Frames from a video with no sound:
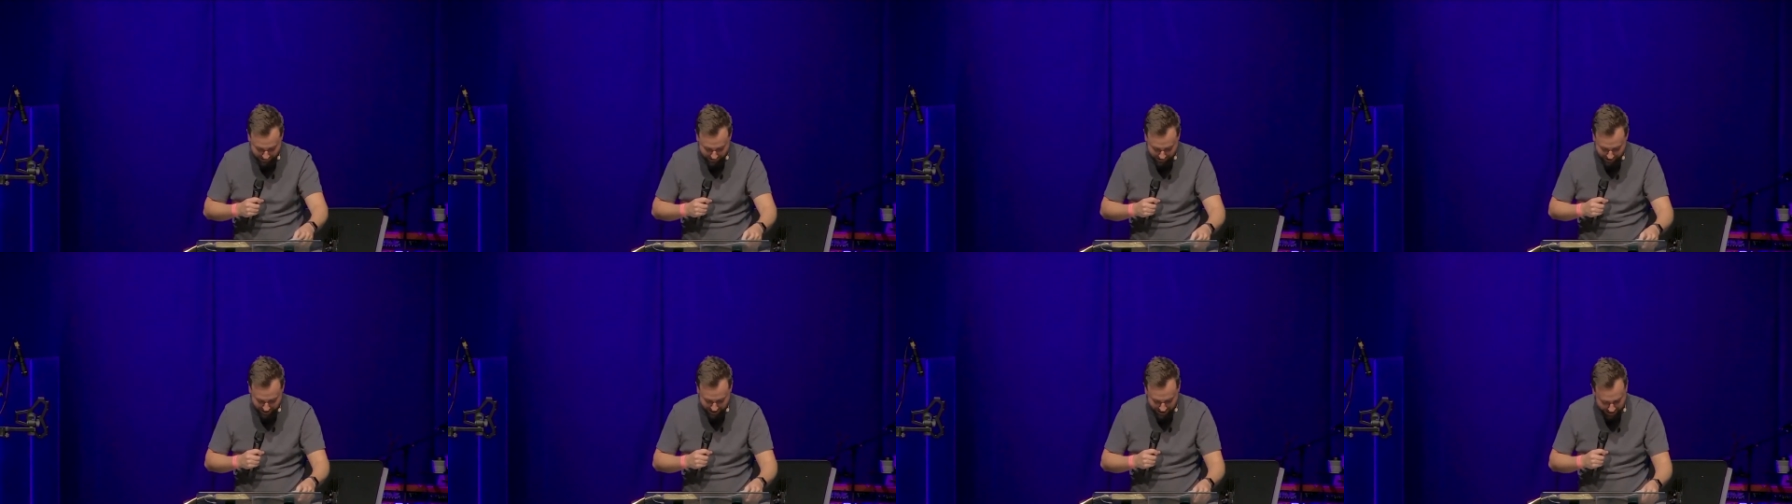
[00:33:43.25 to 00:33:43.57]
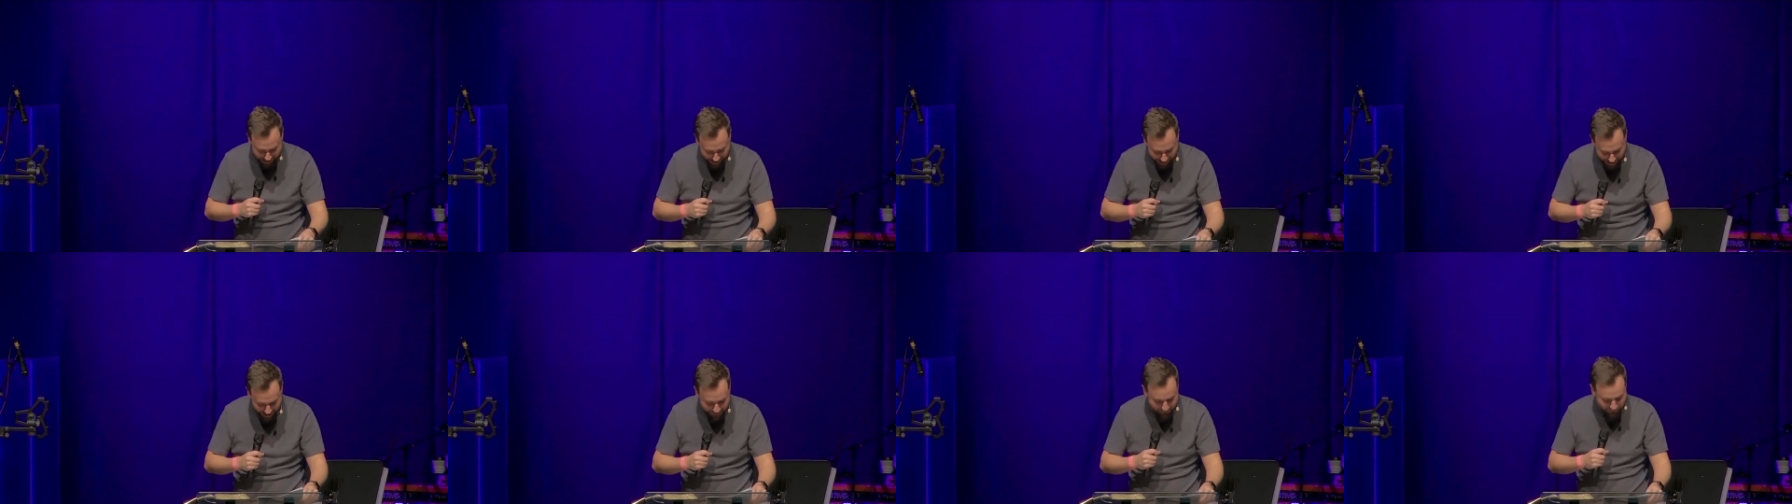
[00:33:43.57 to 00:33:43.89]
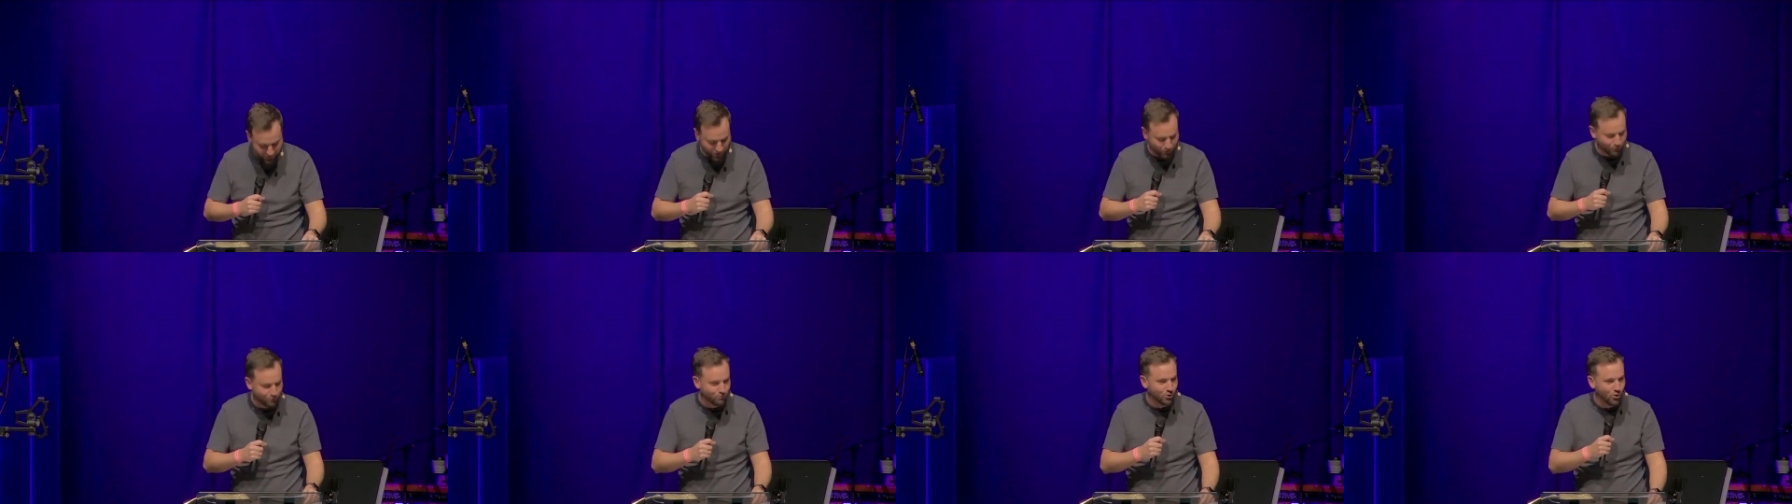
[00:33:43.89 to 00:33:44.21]
He came
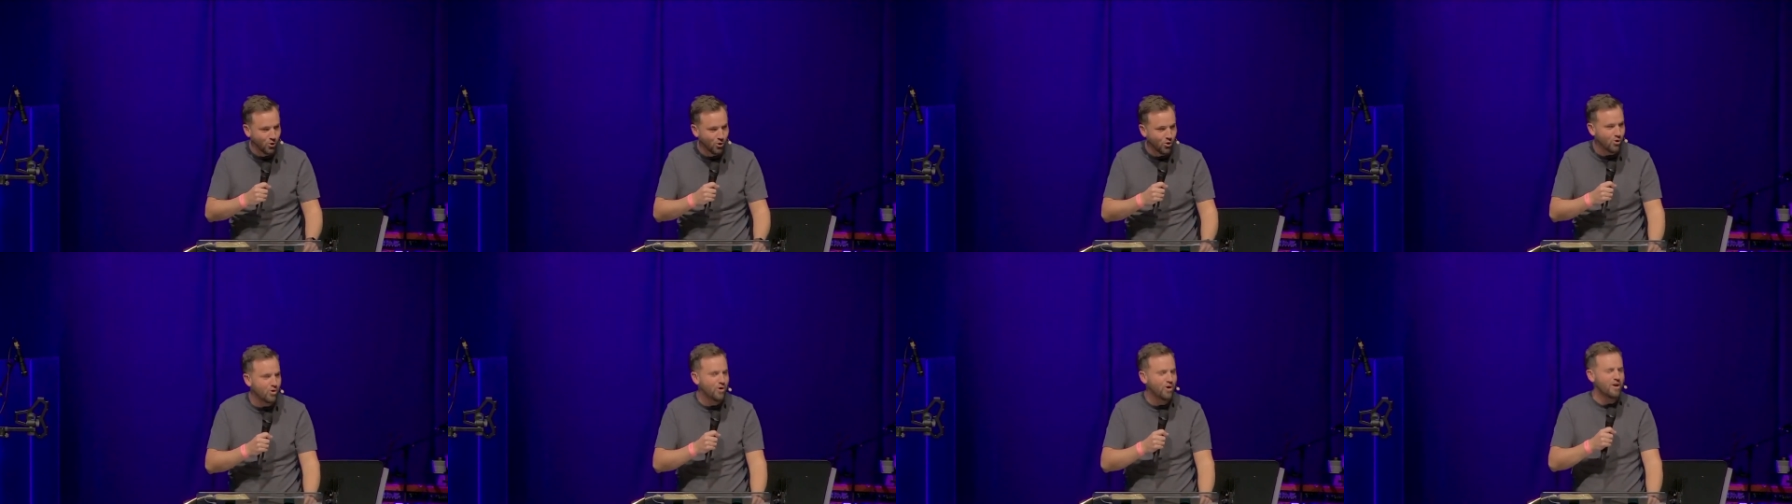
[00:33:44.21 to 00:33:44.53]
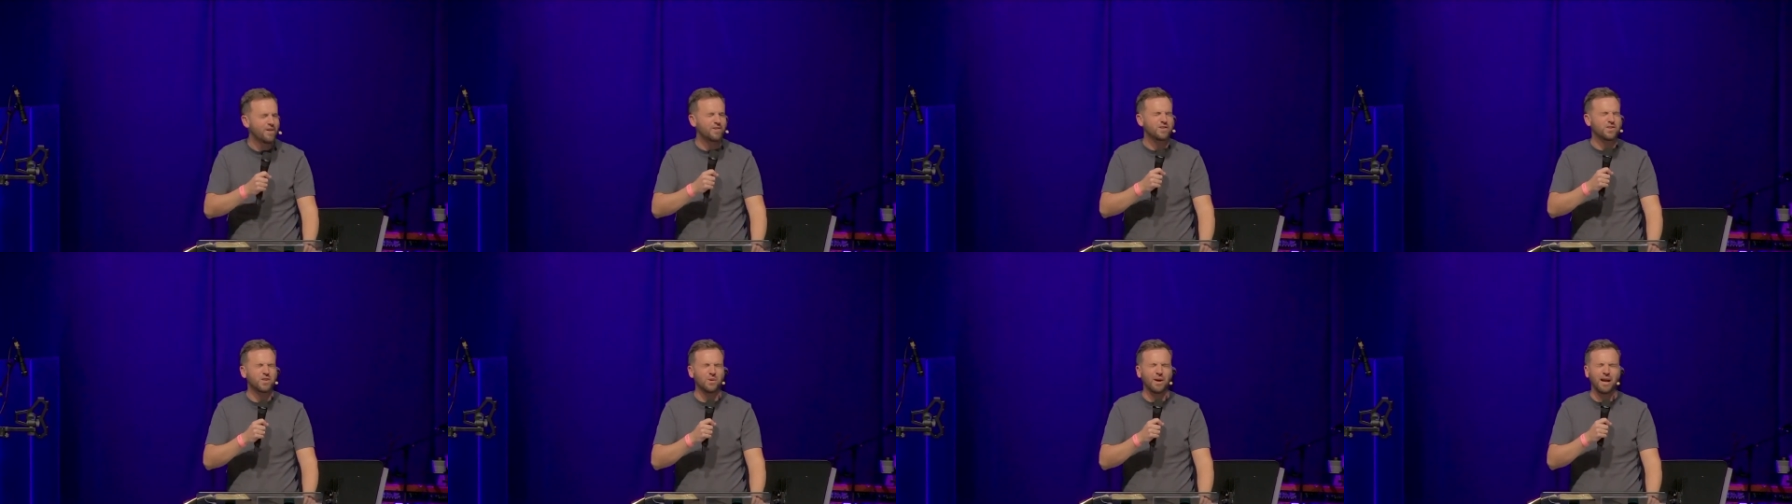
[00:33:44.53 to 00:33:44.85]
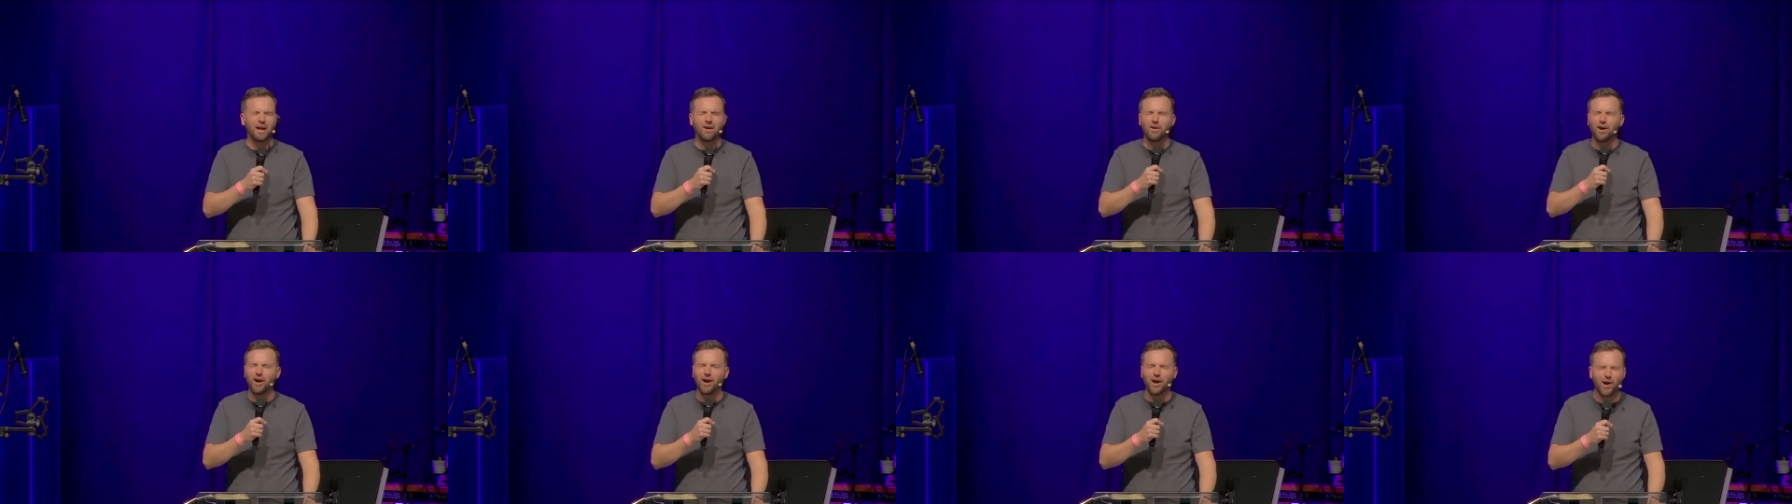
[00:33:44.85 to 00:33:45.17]
to roar to
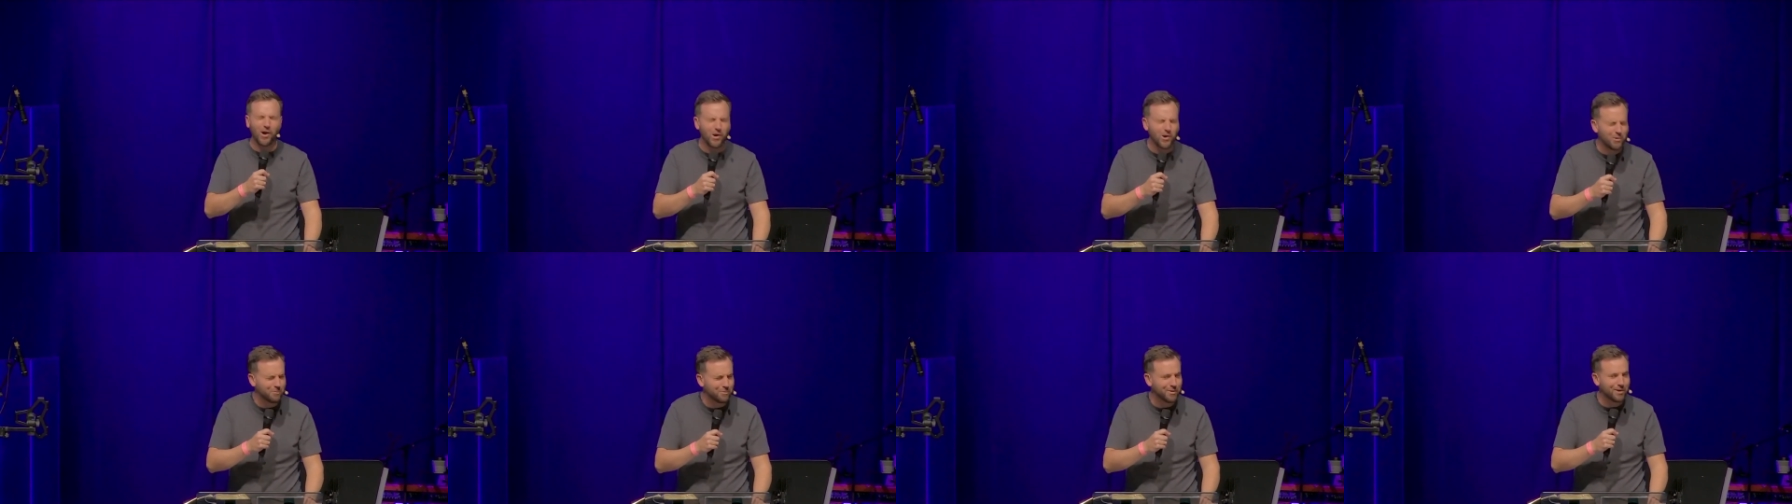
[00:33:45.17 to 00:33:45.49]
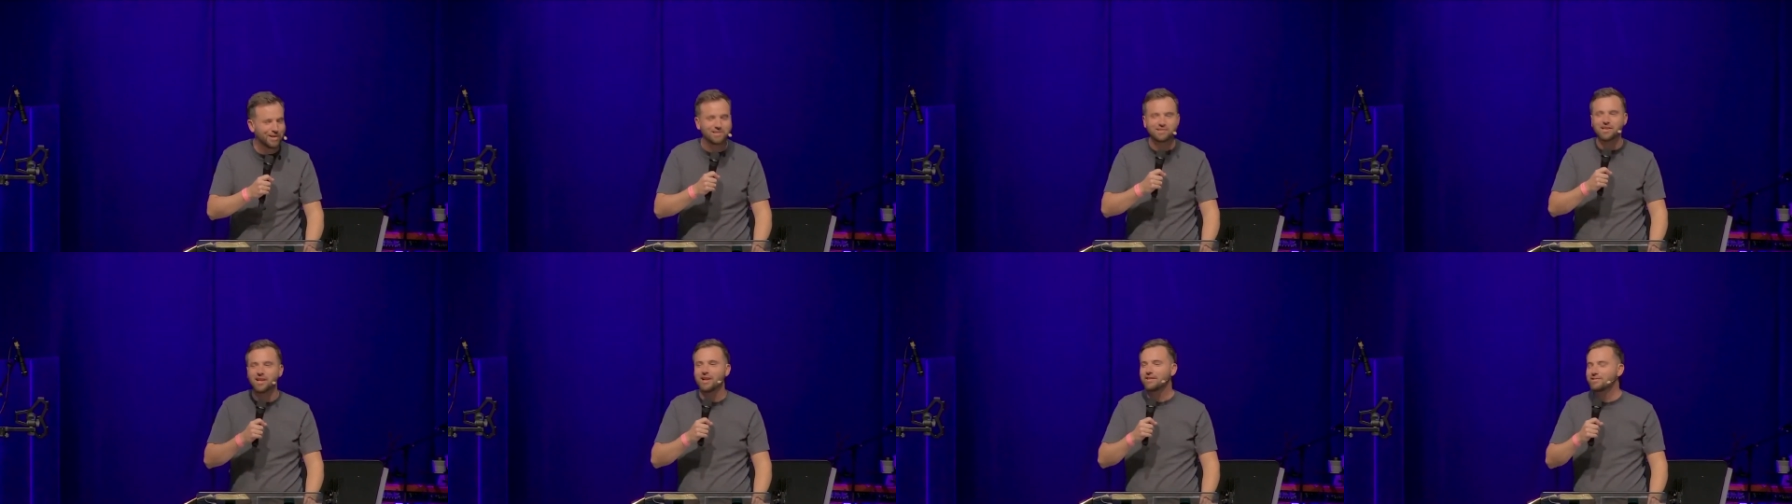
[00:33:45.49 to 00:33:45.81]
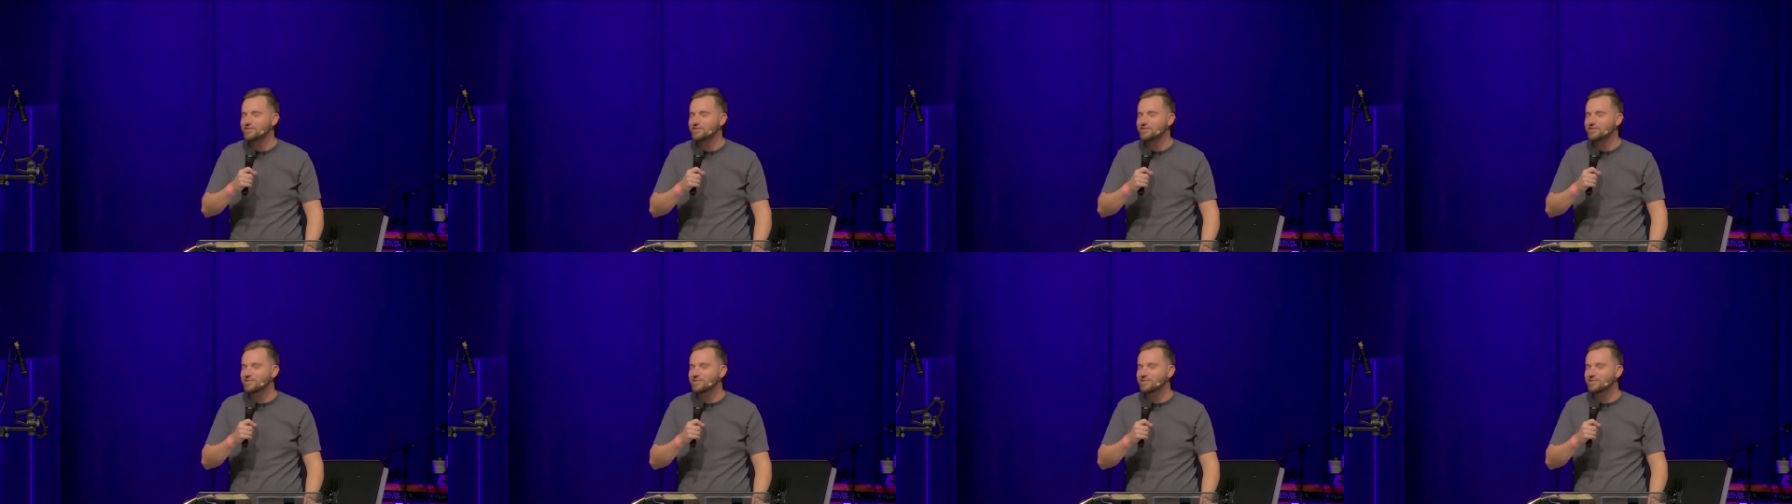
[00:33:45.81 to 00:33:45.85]
our hopeless,